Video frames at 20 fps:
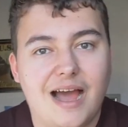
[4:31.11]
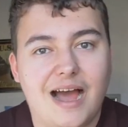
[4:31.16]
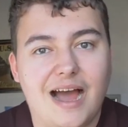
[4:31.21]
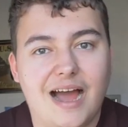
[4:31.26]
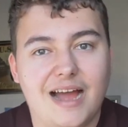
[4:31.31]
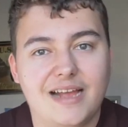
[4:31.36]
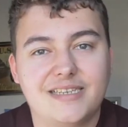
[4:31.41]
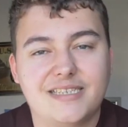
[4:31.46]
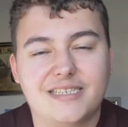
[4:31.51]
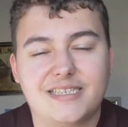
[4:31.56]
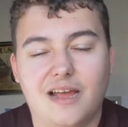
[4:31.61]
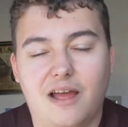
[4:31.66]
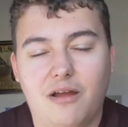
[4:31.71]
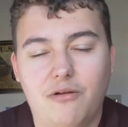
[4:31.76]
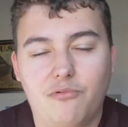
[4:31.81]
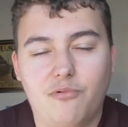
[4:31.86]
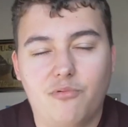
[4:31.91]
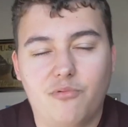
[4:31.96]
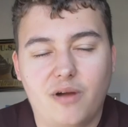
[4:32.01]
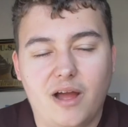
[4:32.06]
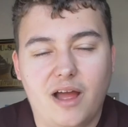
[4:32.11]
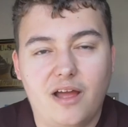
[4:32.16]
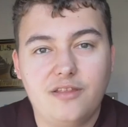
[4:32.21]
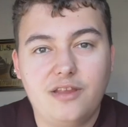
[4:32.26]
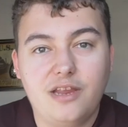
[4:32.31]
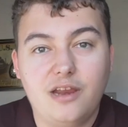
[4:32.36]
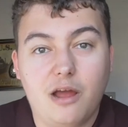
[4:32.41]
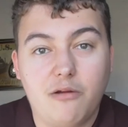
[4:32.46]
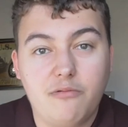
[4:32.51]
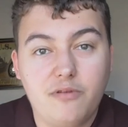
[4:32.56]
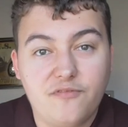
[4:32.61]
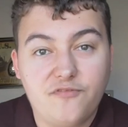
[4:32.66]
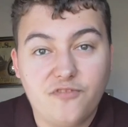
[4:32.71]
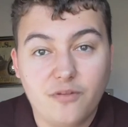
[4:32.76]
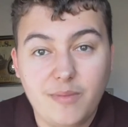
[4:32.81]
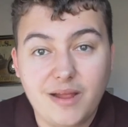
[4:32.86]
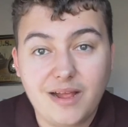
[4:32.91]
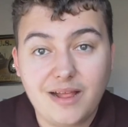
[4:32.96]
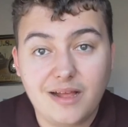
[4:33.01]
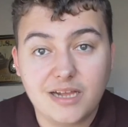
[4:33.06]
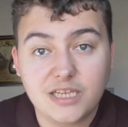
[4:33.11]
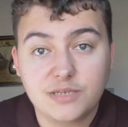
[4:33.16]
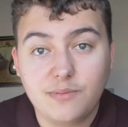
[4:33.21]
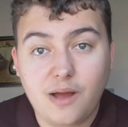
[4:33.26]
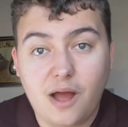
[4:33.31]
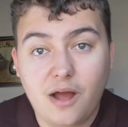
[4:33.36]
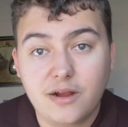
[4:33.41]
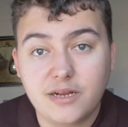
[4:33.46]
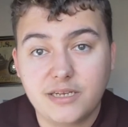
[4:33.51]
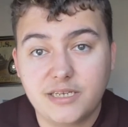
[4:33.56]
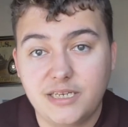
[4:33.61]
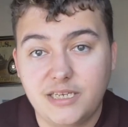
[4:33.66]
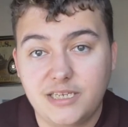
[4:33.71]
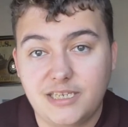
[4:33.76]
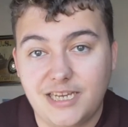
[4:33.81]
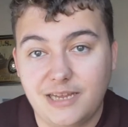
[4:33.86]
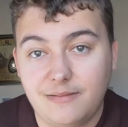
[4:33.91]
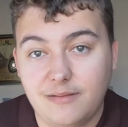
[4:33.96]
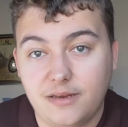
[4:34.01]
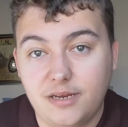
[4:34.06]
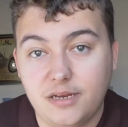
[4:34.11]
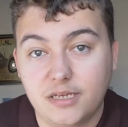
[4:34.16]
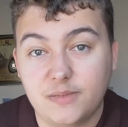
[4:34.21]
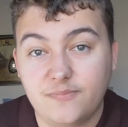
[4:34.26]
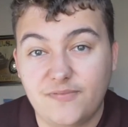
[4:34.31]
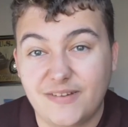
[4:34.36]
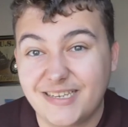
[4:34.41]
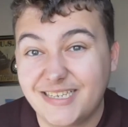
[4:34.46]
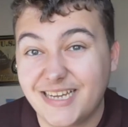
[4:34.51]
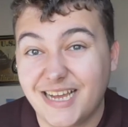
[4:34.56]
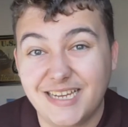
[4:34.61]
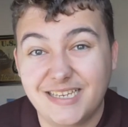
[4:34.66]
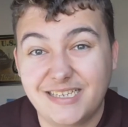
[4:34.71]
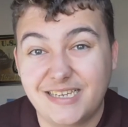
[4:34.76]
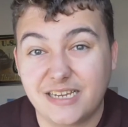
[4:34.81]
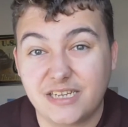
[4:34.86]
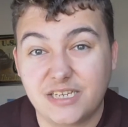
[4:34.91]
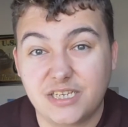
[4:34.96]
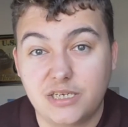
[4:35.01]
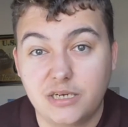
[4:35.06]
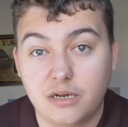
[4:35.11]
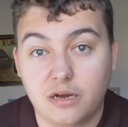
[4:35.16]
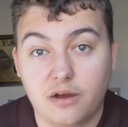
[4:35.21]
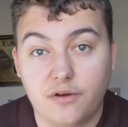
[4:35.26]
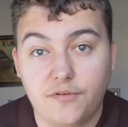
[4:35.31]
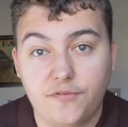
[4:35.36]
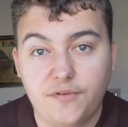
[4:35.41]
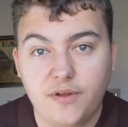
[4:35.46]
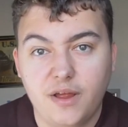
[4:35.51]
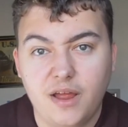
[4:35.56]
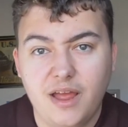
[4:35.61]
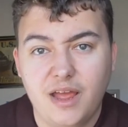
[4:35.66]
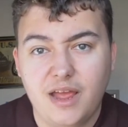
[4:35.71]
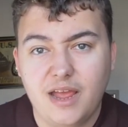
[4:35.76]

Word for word: Uh, so, uh, you know, Flamingoland's marketing team, they do some fantastic stuff.